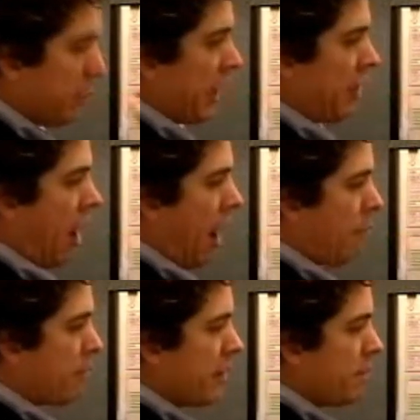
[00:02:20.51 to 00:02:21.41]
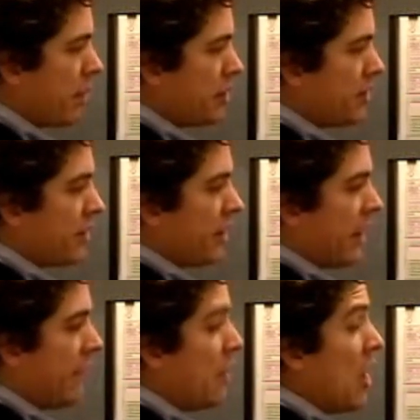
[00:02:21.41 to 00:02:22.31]
So we got the operating budgets on the
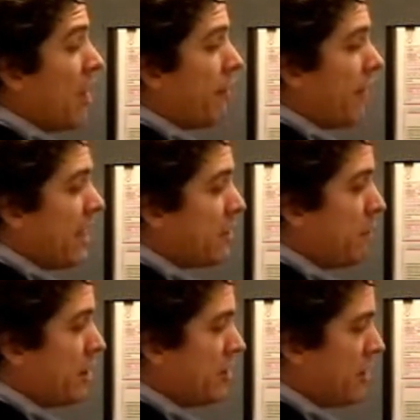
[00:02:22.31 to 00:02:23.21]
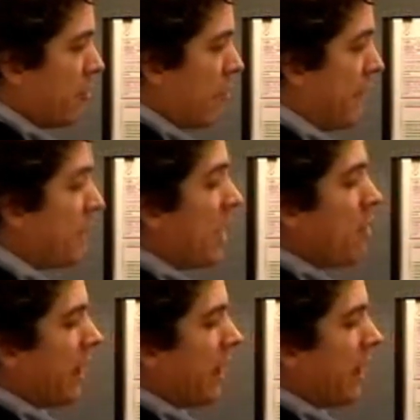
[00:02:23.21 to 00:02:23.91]
left, the financial budgets on the right.